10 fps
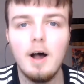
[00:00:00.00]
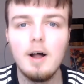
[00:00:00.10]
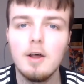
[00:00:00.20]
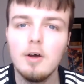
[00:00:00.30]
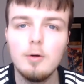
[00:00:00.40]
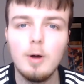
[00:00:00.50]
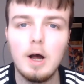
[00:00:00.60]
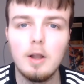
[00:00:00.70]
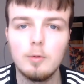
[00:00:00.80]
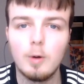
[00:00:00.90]
Hello
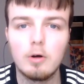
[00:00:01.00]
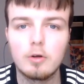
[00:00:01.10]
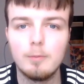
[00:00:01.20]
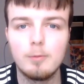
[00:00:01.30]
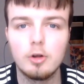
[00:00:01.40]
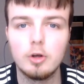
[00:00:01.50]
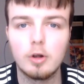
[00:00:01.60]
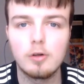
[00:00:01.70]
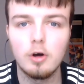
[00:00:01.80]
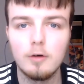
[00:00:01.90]
and welcome to
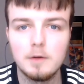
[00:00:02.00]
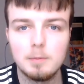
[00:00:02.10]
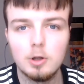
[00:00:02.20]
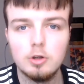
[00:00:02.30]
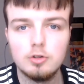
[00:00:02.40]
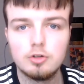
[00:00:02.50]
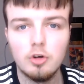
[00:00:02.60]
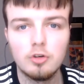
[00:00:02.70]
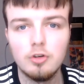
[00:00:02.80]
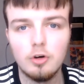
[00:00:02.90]
the Toffee Blues,
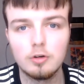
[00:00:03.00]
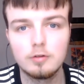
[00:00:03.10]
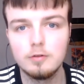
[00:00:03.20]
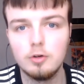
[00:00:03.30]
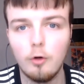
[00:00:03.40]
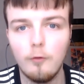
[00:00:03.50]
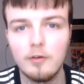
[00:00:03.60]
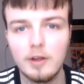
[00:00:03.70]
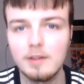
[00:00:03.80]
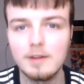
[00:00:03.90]
your source for all
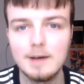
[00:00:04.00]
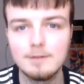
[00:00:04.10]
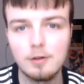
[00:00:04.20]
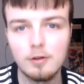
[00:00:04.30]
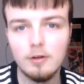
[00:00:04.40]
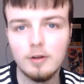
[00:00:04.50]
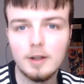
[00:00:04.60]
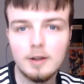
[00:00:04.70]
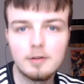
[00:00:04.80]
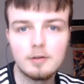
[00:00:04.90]
things Everton.
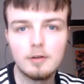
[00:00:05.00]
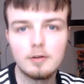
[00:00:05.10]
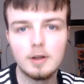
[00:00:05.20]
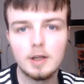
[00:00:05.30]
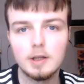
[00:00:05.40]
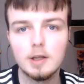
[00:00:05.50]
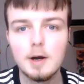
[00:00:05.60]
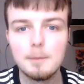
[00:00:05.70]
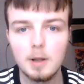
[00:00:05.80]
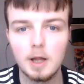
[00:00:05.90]
And this is the
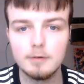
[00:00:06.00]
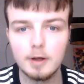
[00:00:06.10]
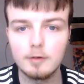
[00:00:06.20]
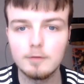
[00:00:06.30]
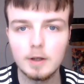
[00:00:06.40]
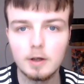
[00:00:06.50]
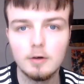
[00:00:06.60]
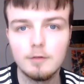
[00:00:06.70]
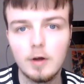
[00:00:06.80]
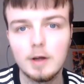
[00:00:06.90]
player ratings
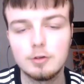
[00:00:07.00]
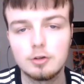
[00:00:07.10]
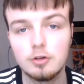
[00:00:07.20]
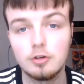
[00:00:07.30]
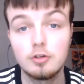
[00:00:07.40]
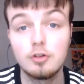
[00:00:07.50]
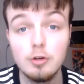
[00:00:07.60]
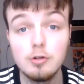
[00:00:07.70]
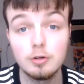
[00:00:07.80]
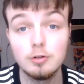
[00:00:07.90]
video for Everton's
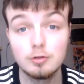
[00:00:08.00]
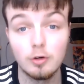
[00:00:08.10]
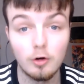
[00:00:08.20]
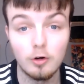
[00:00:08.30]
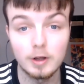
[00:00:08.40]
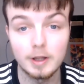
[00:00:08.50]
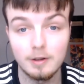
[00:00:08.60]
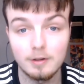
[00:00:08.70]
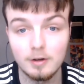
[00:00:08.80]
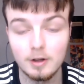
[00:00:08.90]
2-2 draw
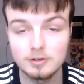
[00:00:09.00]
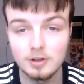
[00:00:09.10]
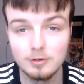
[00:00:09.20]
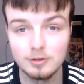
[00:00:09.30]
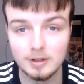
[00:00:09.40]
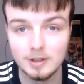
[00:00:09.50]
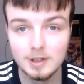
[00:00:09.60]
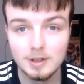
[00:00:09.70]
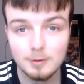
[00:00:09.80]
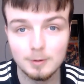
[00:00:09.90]
against Chelsea,
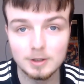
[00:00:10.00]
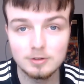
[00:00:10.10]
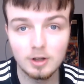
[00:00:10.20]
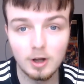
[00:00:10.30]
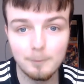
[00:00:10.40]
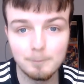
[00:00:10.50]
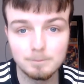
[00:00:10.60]
which I